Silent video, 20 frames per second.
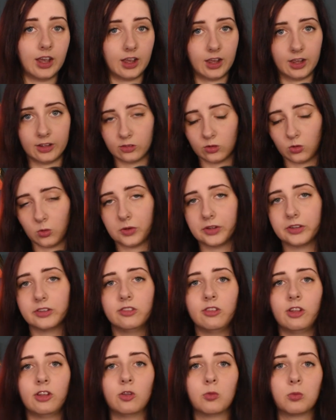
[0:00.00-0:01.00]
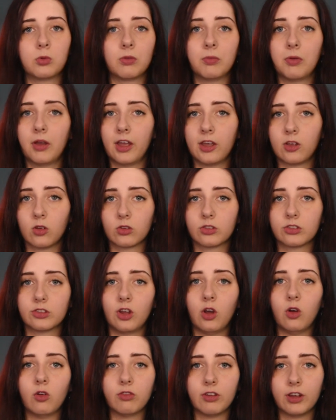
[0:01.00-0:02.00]
as always, need to prepare
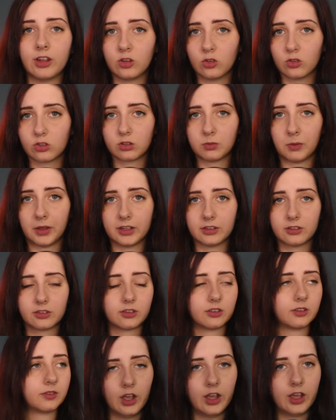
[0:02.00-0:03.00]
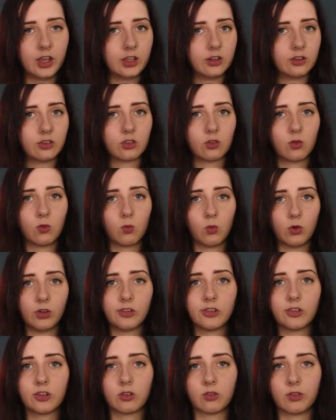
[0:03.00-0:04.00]
yourself and your space. And
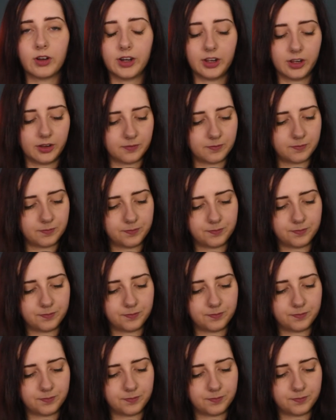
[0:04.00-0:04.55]
once you're ready,